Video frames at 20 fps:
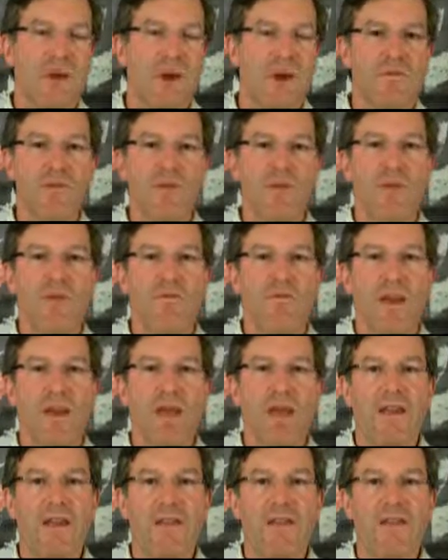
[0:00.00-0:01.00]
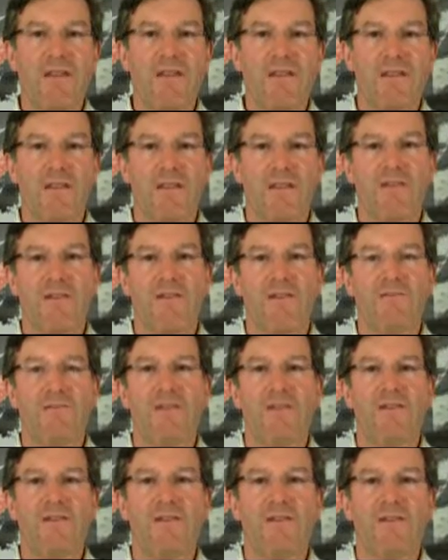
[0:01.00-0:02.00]
Hoshin planning is the
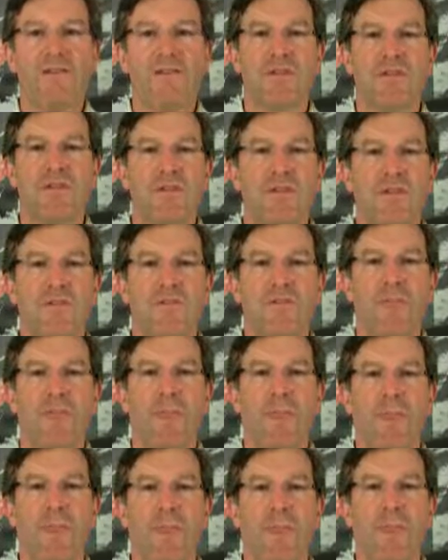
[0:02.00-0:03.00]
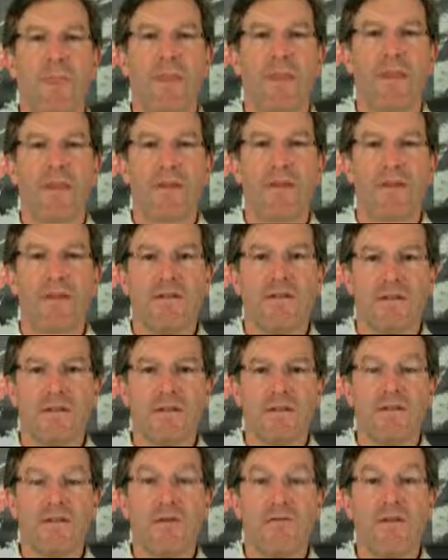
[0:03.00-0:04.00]
one that
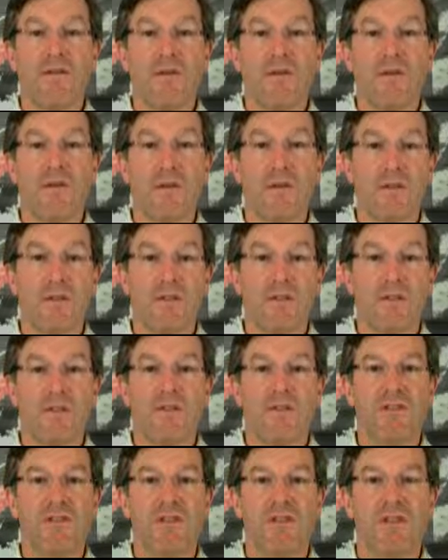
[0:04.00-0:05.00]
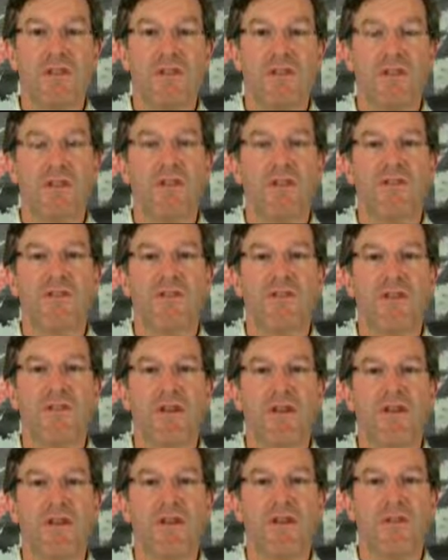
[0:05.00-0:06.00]
seems to be very popular, certainly in the larger
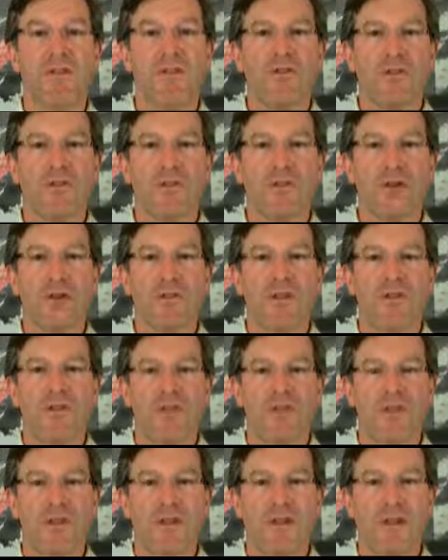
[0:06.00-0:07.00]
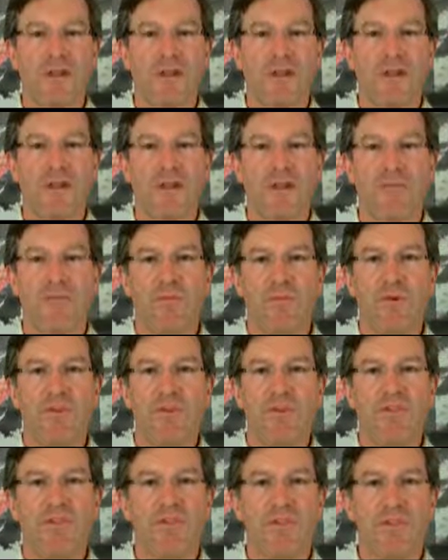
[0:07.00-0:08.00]
American corporations.
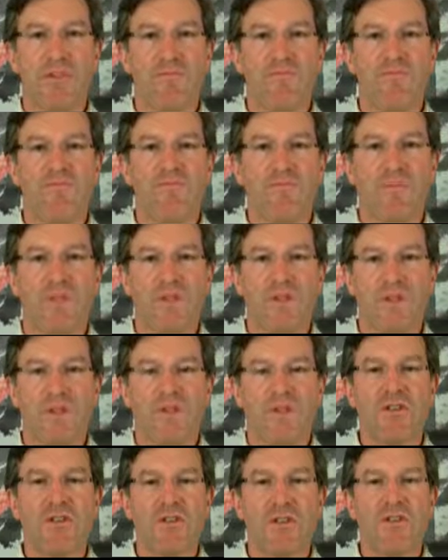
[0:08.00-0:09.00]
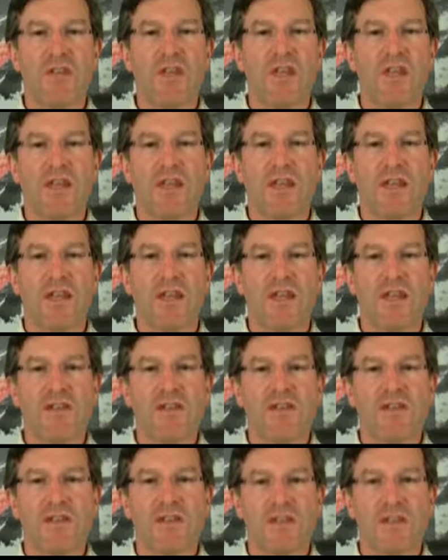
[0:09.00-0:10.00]
But the trick here
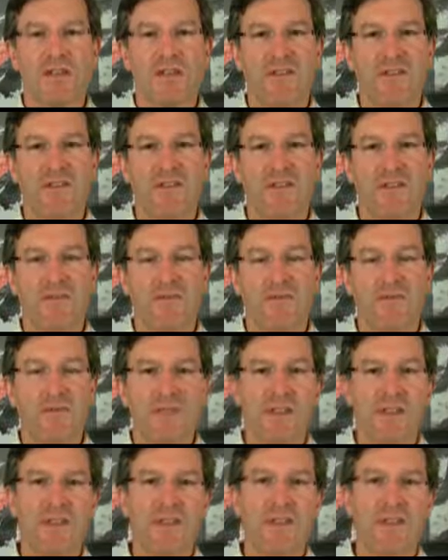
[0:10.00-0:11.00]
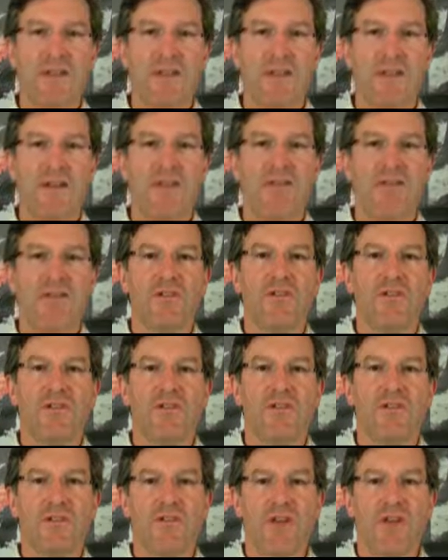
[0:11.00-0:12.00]
is to really
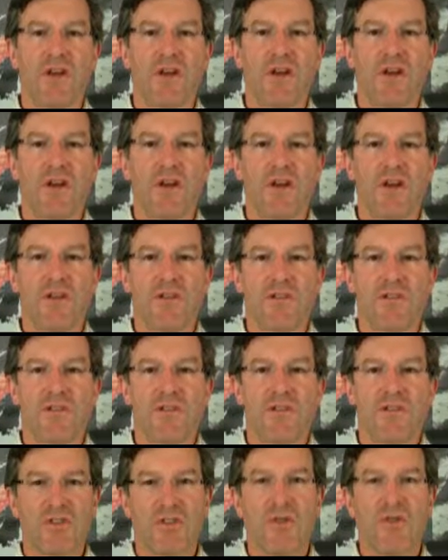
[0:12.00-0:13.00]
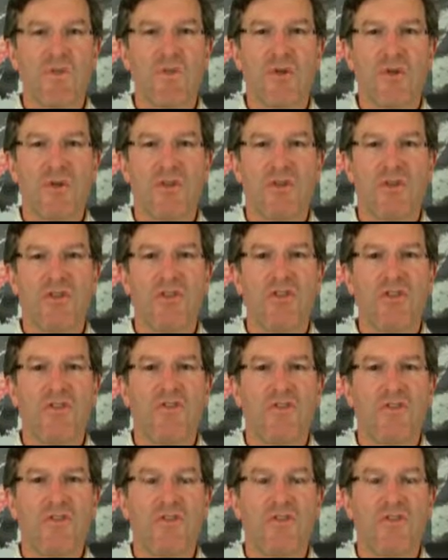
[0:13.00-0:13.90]
encourage sober and honest